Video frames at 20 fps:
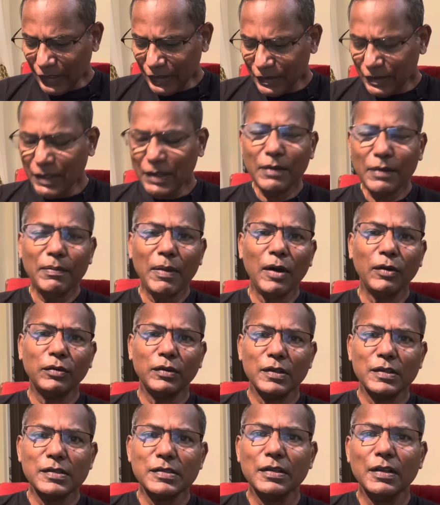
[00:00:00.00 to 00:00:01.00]
think about
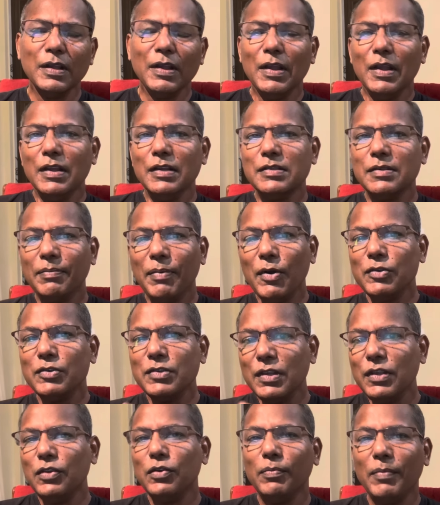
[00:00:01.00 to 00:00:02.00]
this.
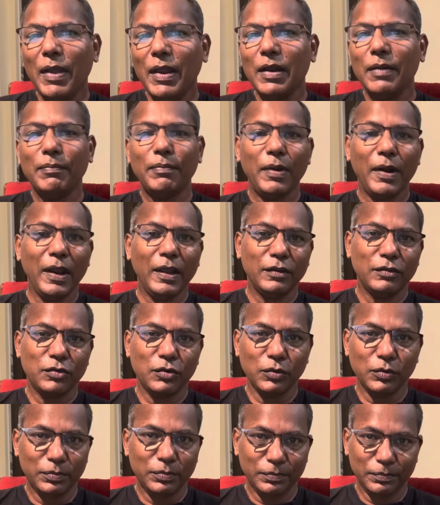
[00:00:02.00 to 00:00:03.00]
Supposing you made a
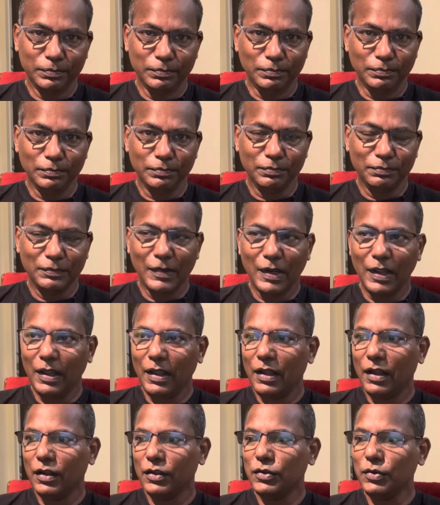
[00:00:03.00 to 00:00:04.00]
breakthrough.
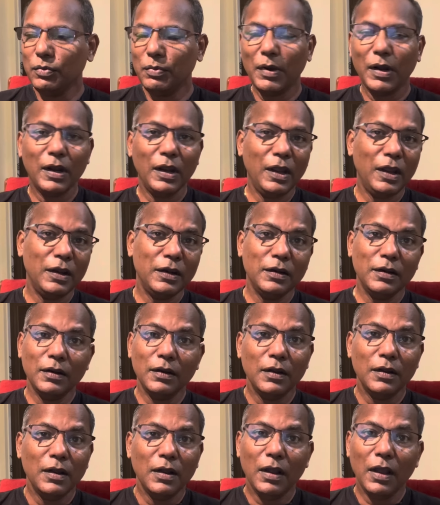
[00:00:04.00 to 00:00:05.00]
You were in
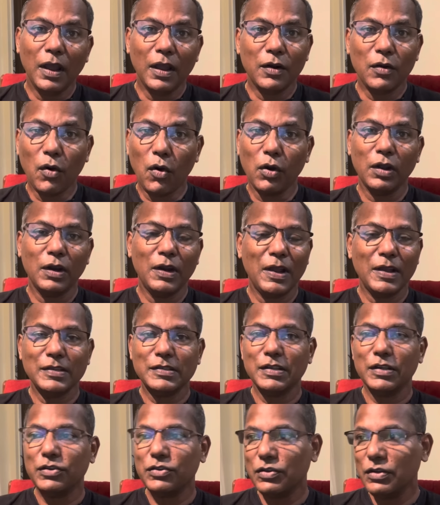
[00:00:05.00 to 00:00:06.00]
an
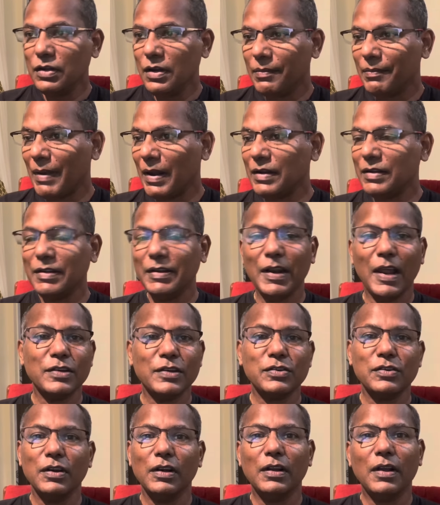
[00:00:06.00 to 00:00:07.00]
organization, a
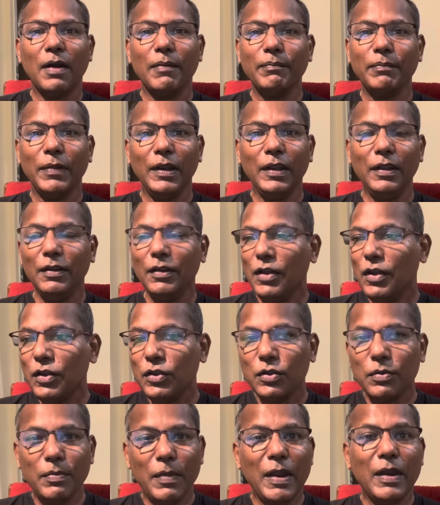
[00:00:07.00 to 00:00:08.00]
multinational company.
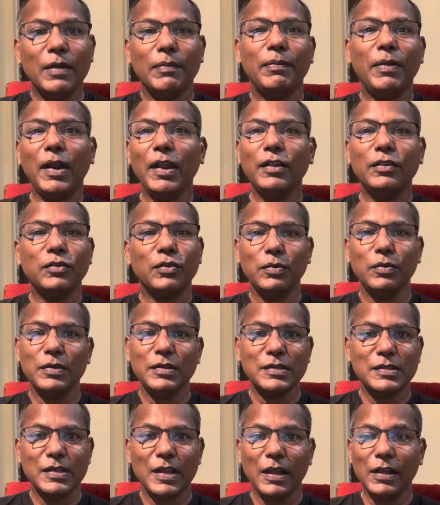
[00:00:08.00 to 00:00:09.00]
You made a breakthrough in
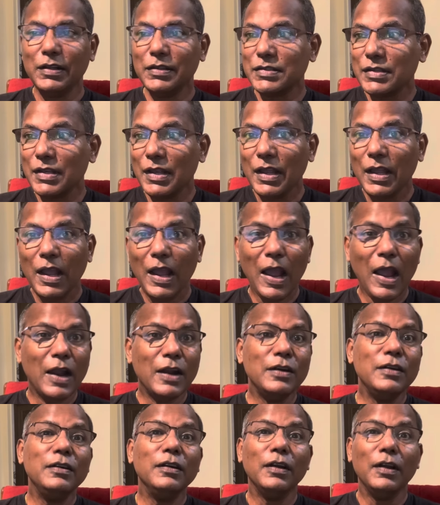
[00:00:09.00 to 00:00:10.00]
sales,
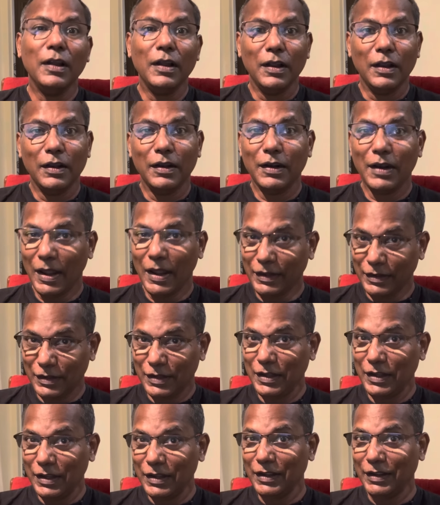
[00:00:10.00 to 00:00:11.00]
and like
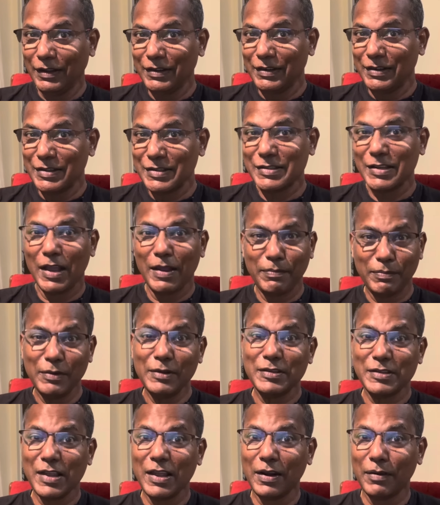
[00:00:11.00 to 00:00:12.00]
the
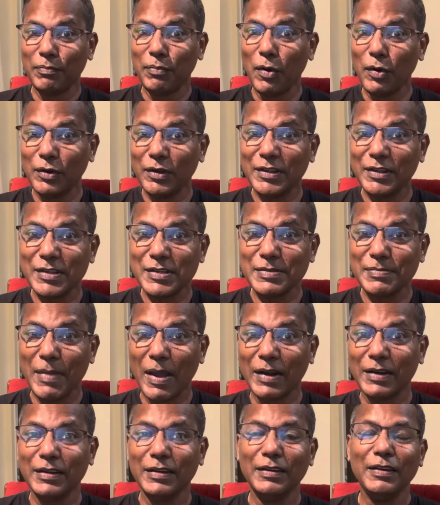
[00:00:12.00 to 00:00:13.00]
disciples, they reported this
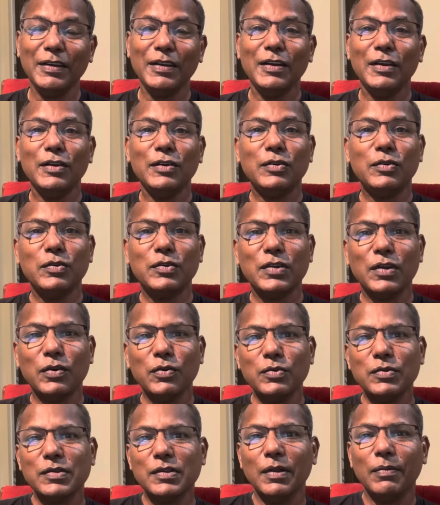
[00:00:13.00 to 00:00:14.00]
matter to
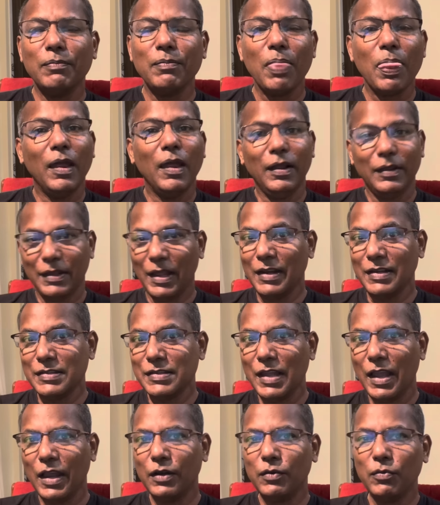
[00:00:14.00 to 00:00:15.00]
Jerusalem. That is
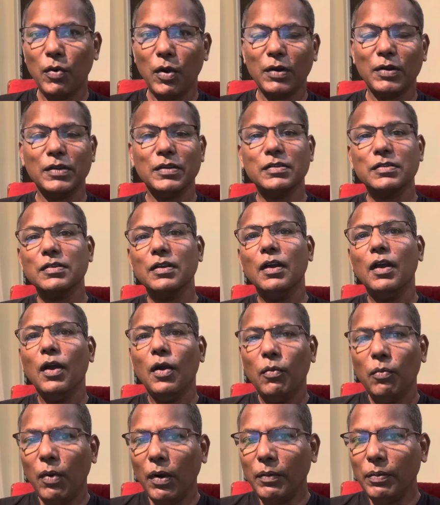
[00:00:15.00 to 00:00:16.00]
the headquarters.
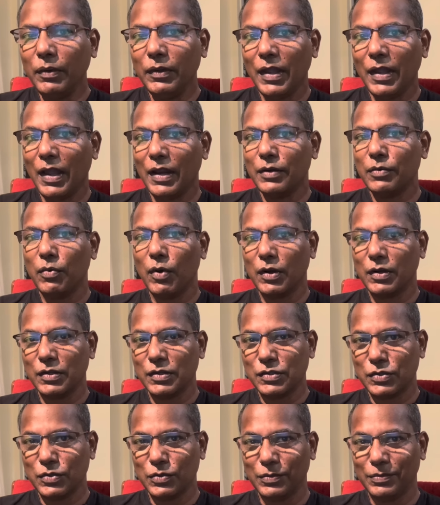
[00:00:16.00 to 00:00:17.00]
What would the
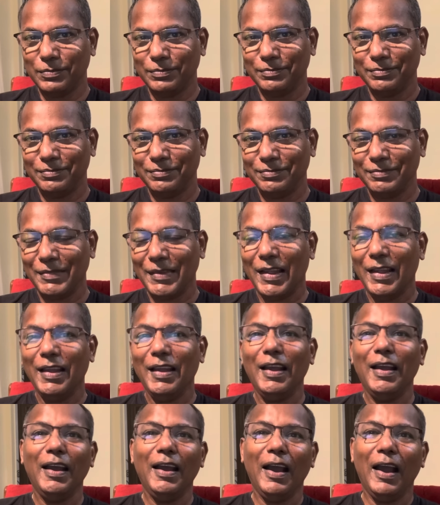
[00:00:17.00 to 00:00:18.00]
headquarters do?
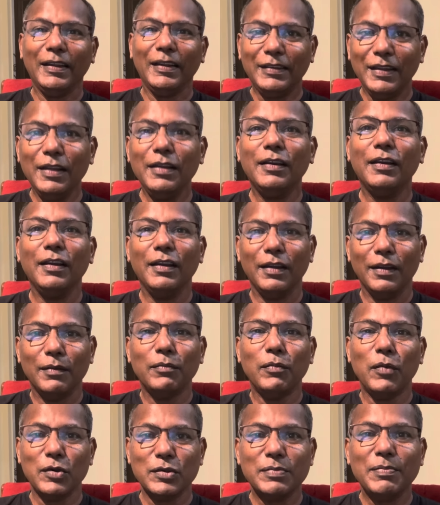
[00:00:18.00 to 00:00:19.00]
I think
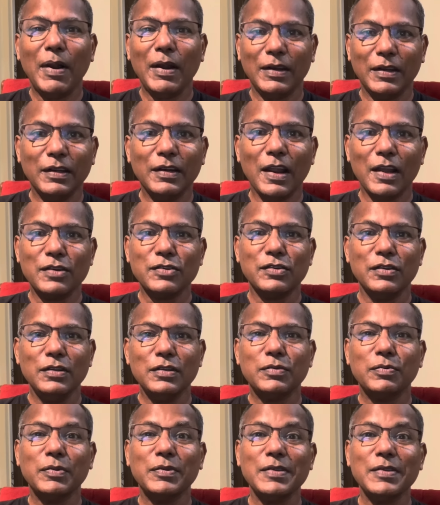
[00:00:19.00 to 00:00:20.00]
most
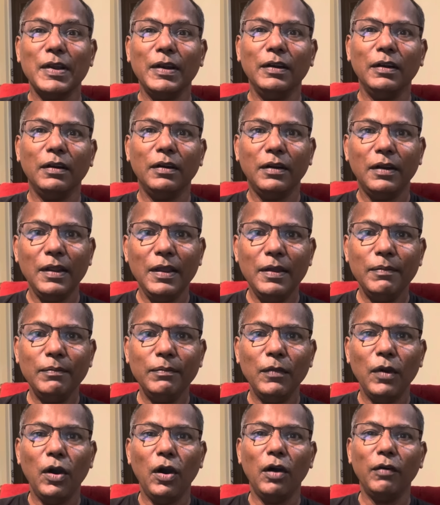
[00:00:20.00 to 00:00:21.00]
multinationals would send a
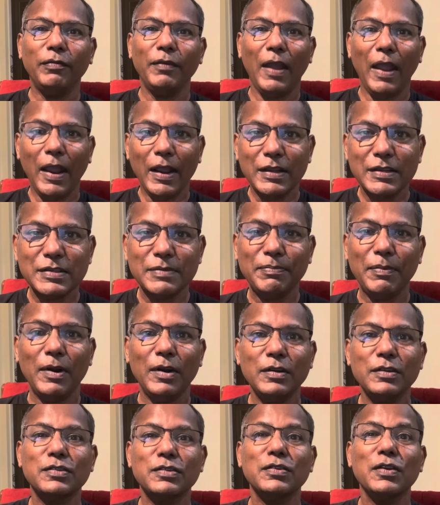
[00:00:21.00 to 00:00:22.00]
team of
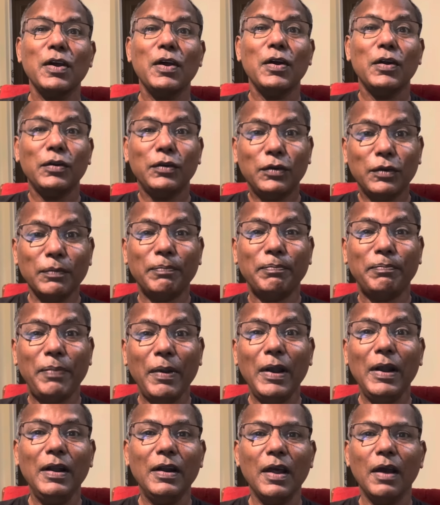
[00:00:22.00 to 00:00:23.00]
experts to
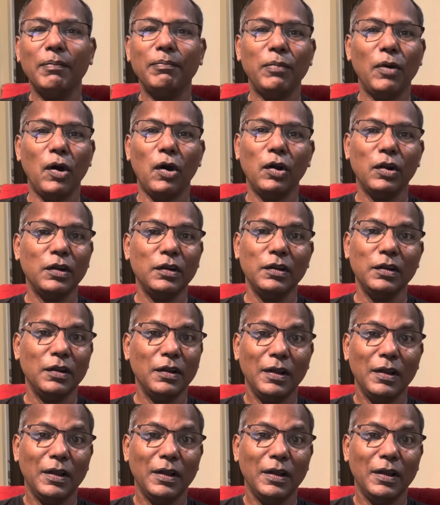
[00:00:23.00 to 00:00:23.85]
build up on,